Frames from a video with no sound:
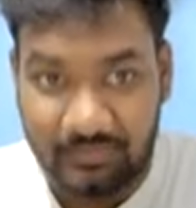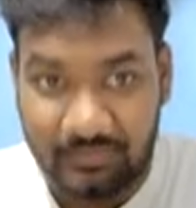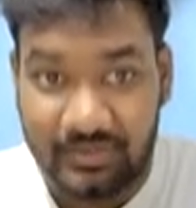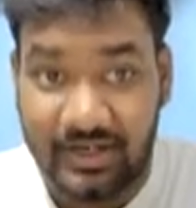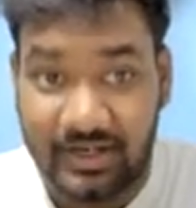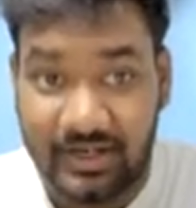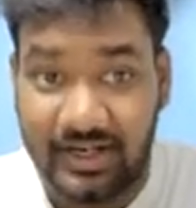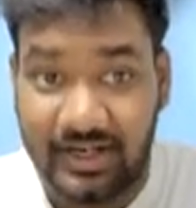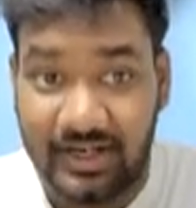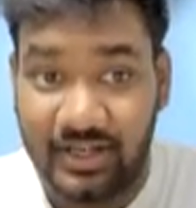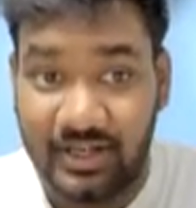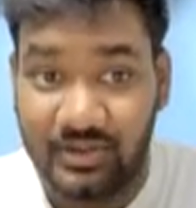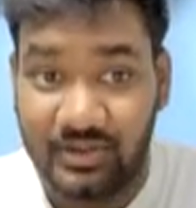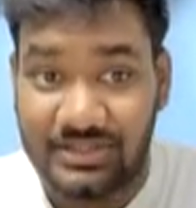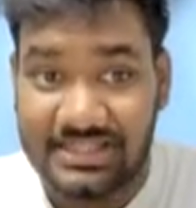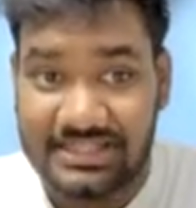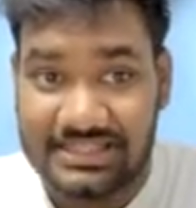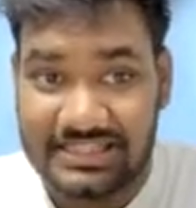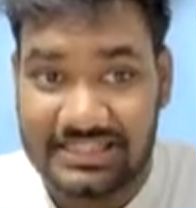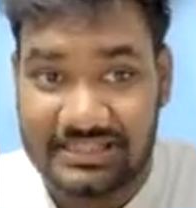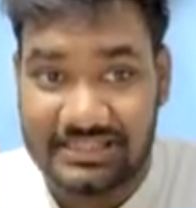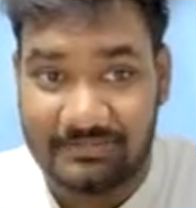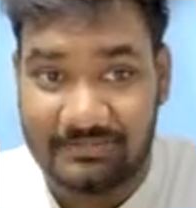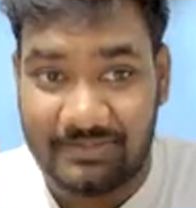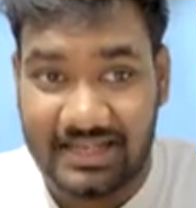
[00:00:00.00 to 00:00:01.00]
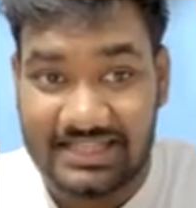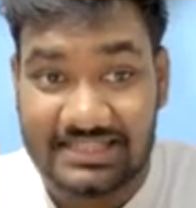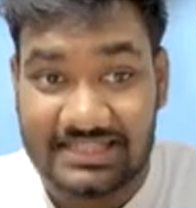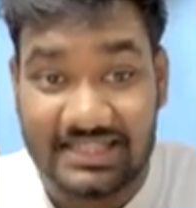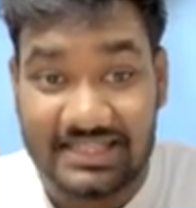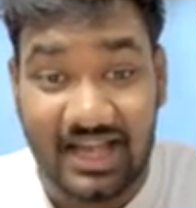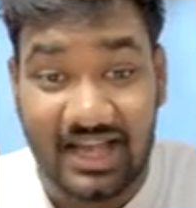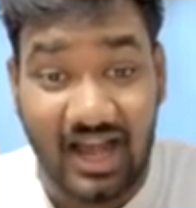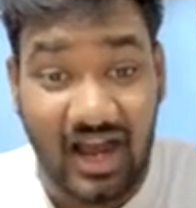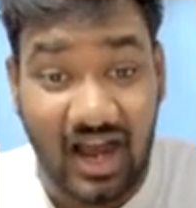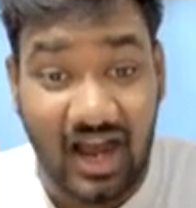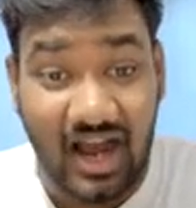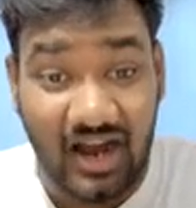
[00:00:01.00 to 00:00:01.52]
Producer surplus
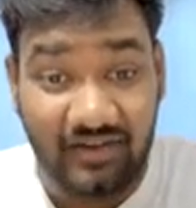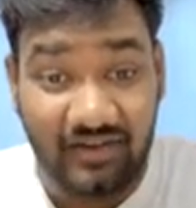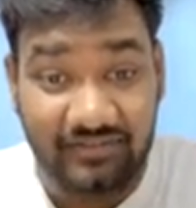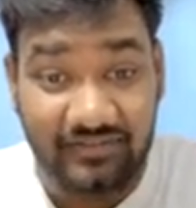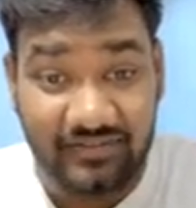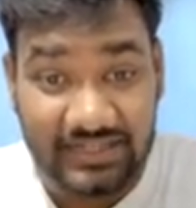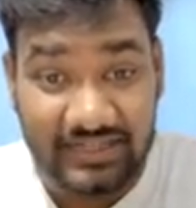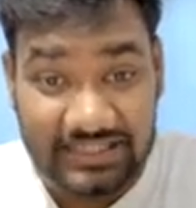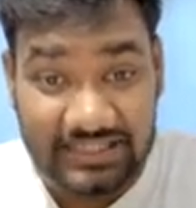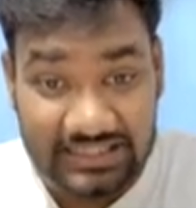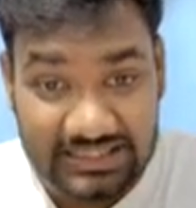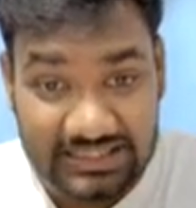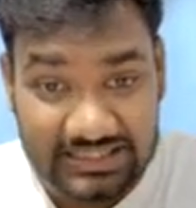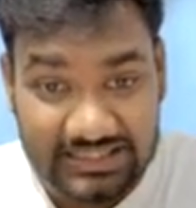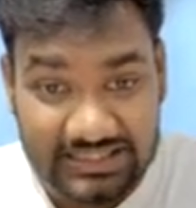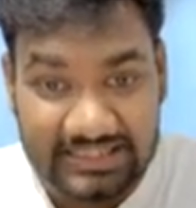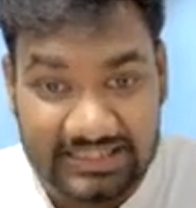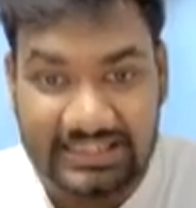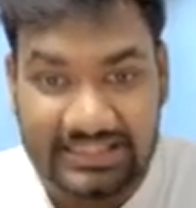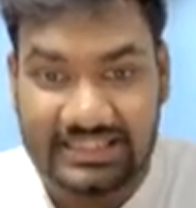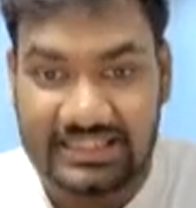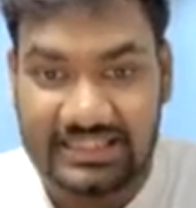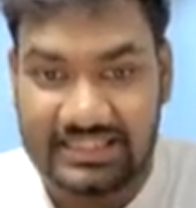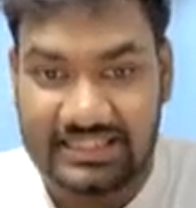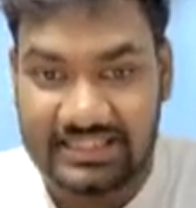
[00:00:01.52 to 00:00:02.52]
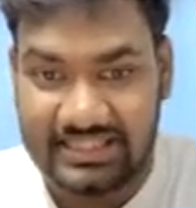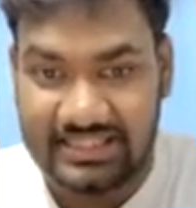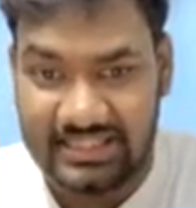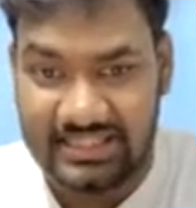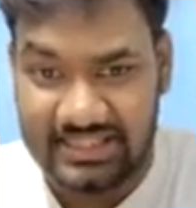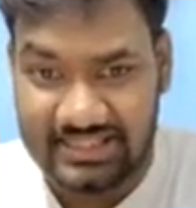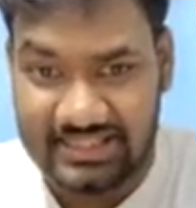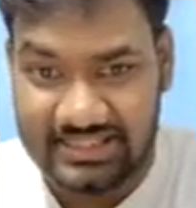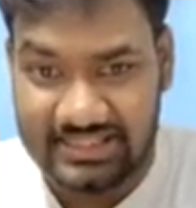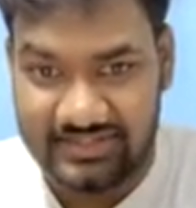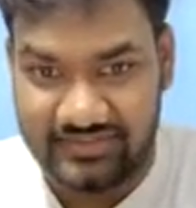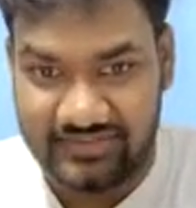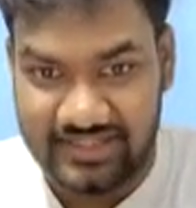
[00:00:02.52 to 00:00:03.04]
after
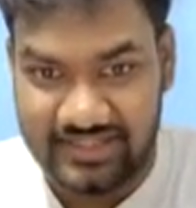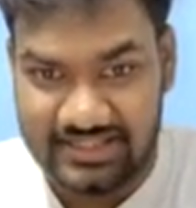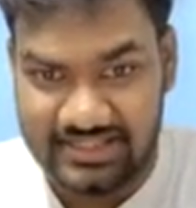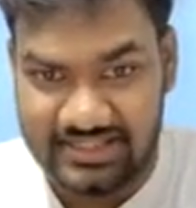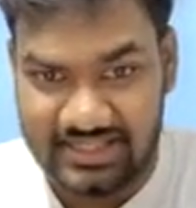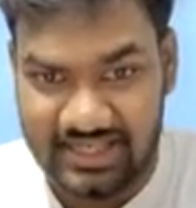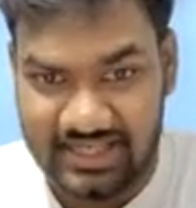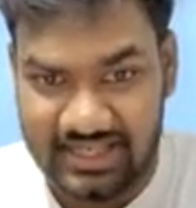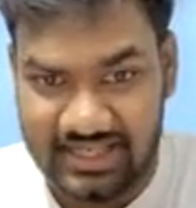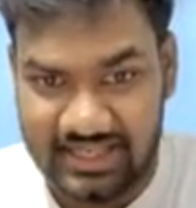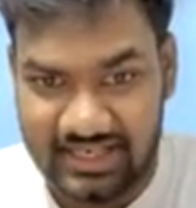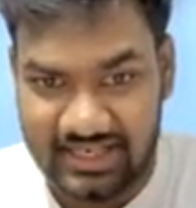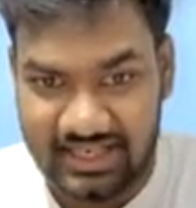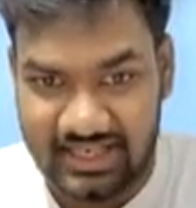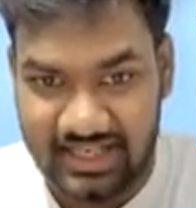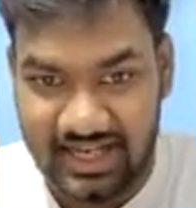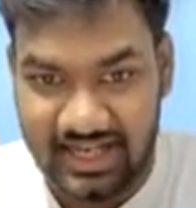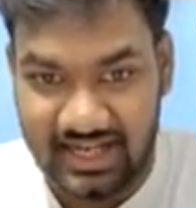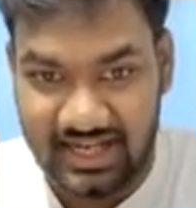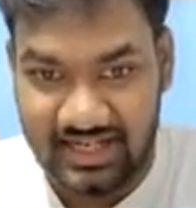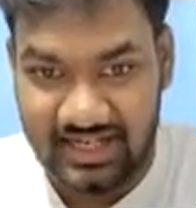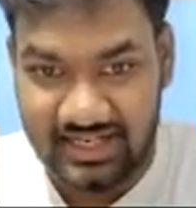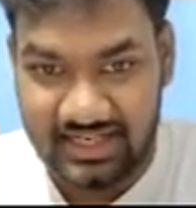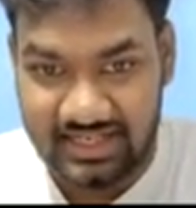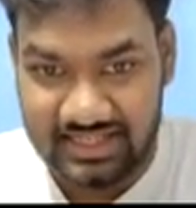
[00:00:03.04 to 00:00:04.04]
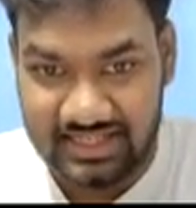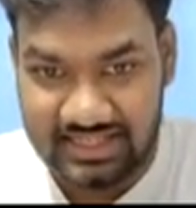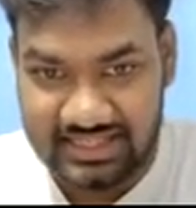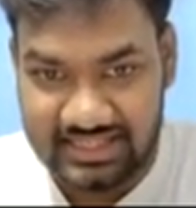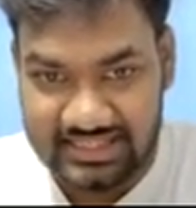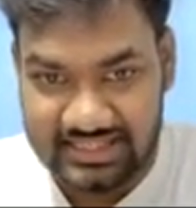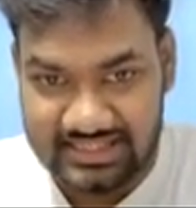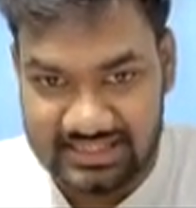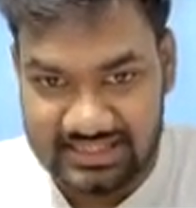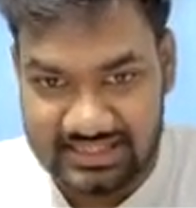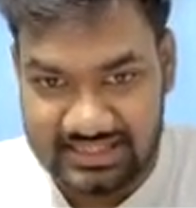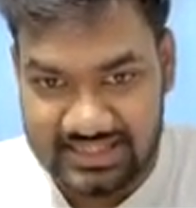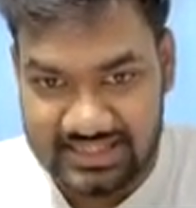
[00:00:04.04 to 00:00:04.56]
is which area?
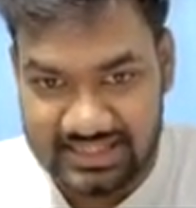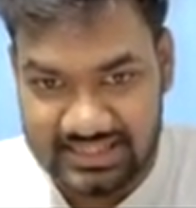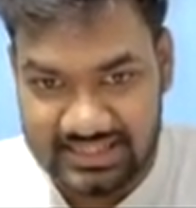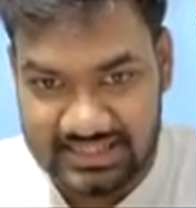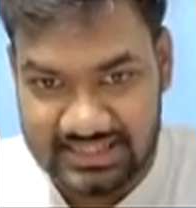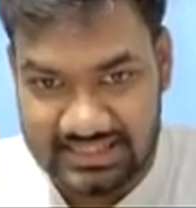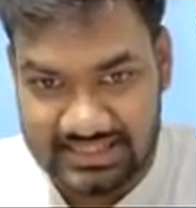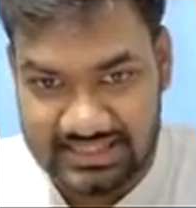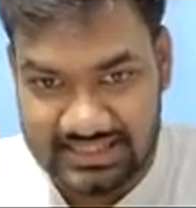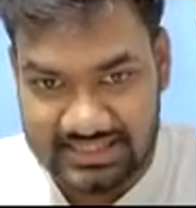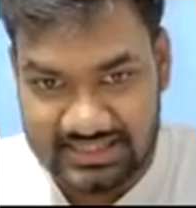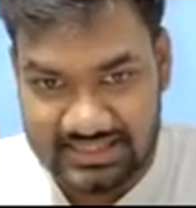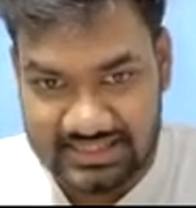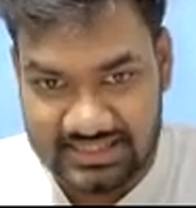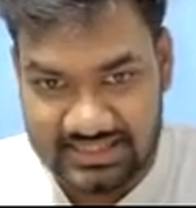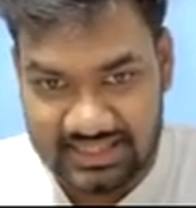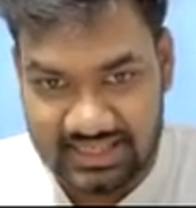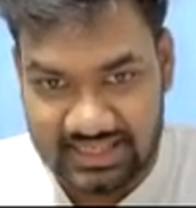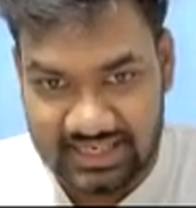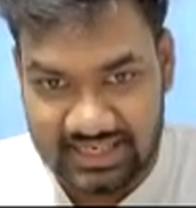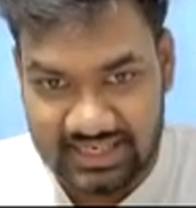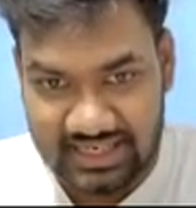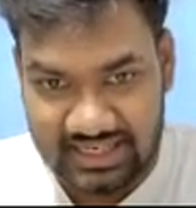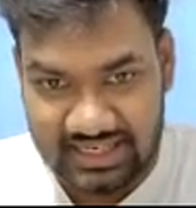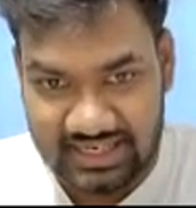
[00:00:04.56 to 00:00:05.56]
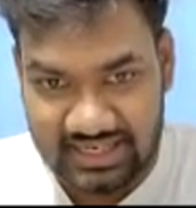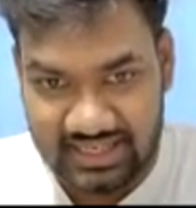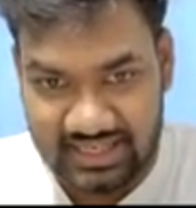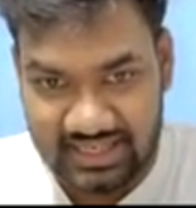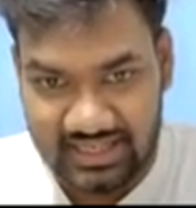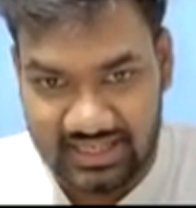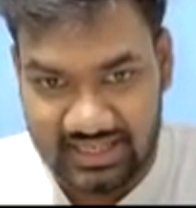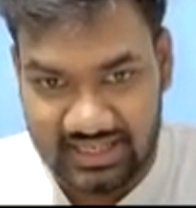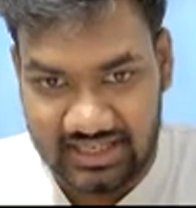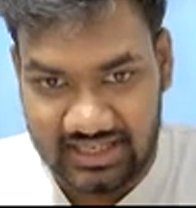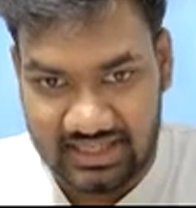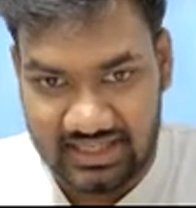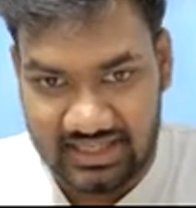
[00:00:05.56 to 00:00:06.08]
Is this area.
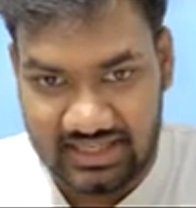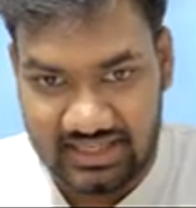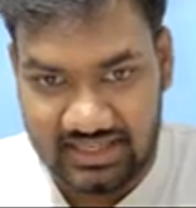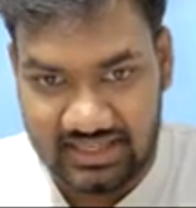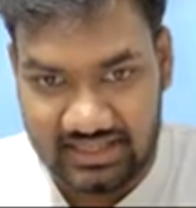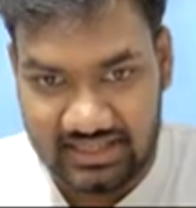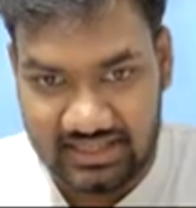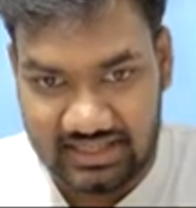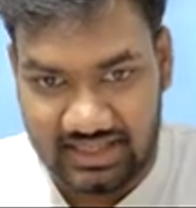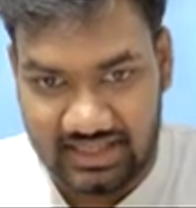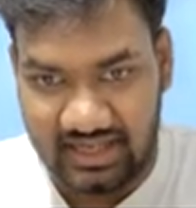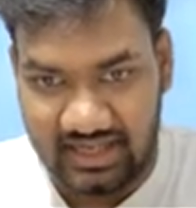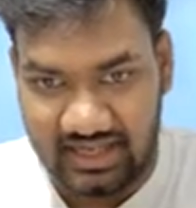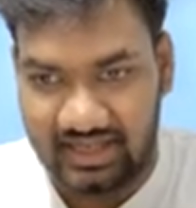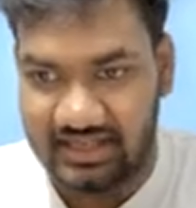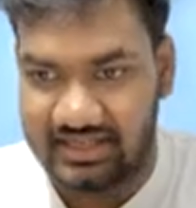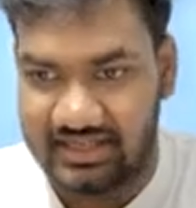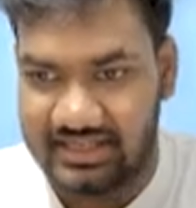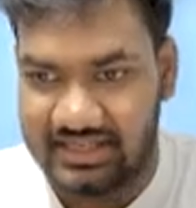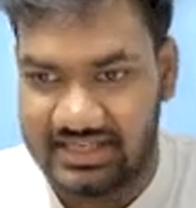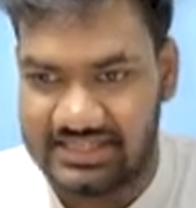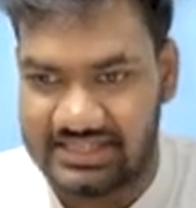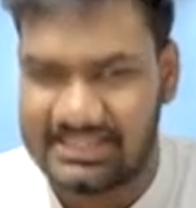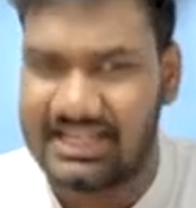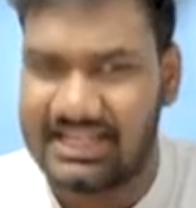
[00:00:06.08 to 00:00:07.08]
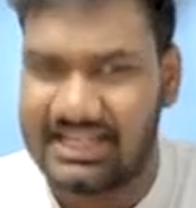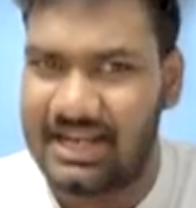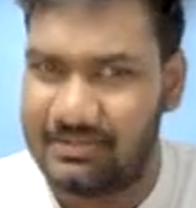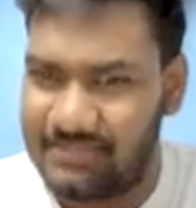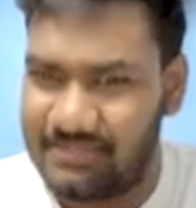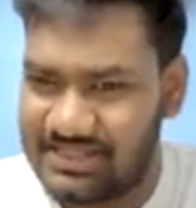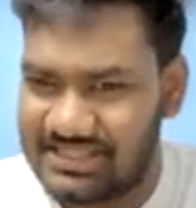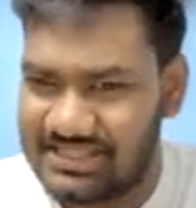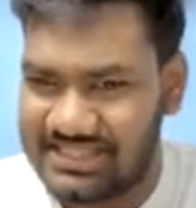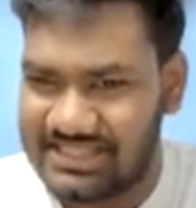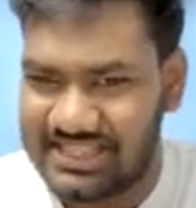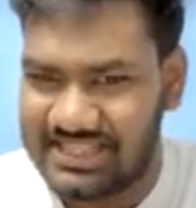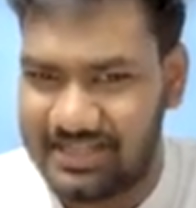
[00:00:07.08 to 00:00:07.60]
Yeah. Is the
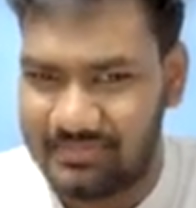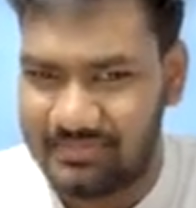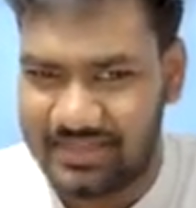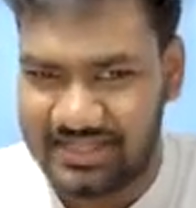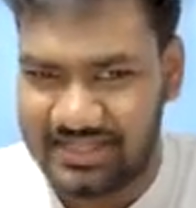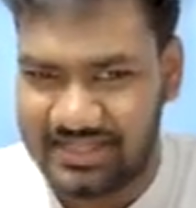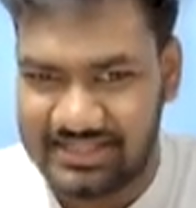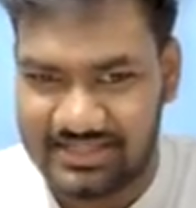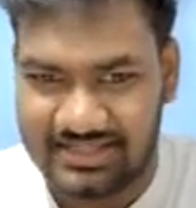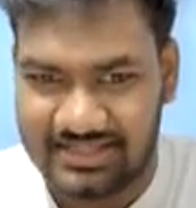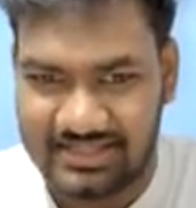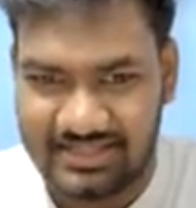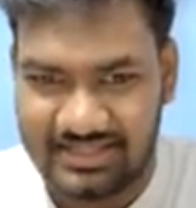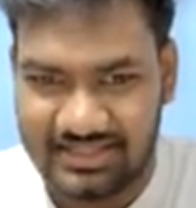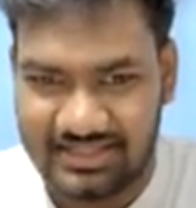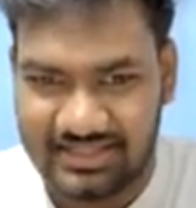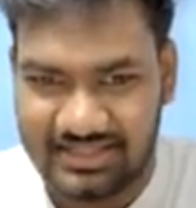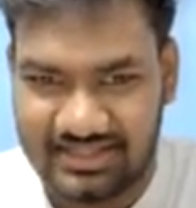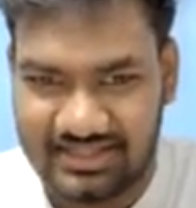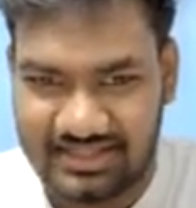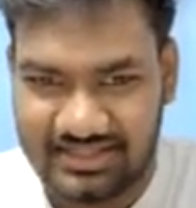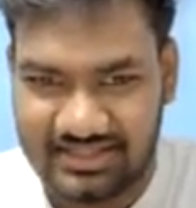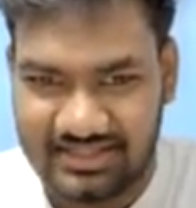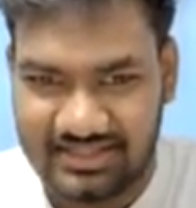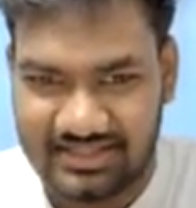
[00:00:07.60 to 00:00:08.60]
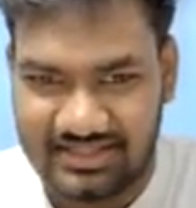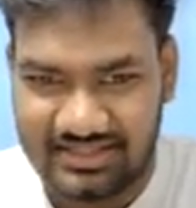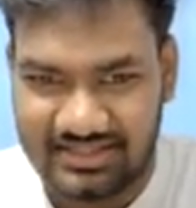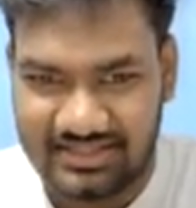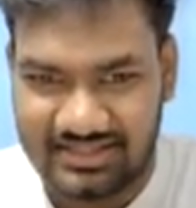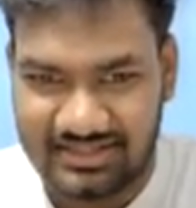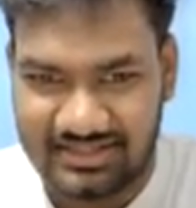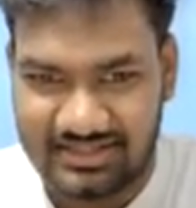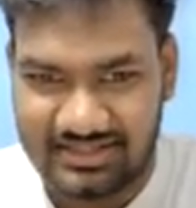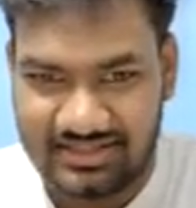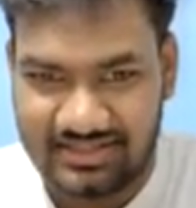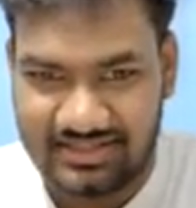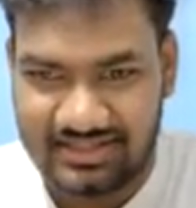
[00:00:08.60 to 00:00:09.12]
numbers the same, guys?
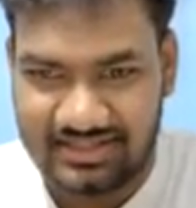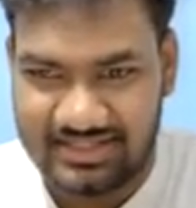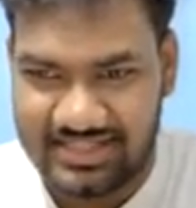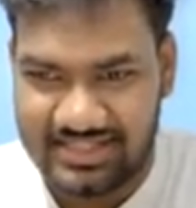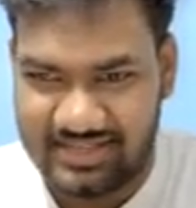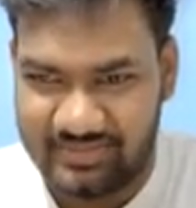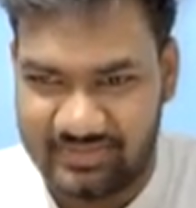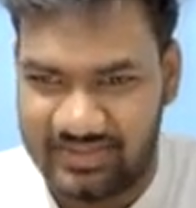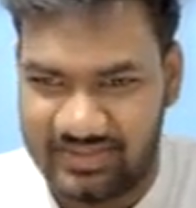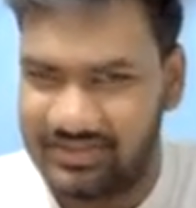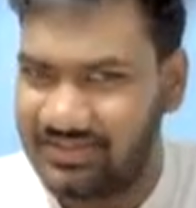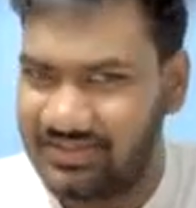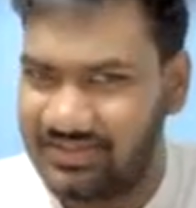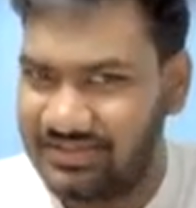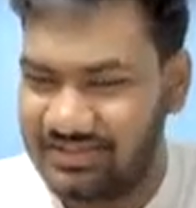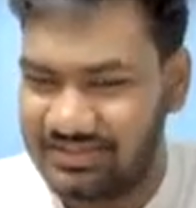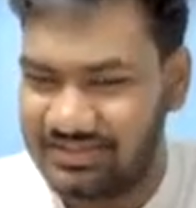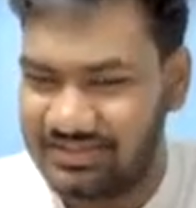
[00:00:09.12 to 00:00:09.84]
Same, no?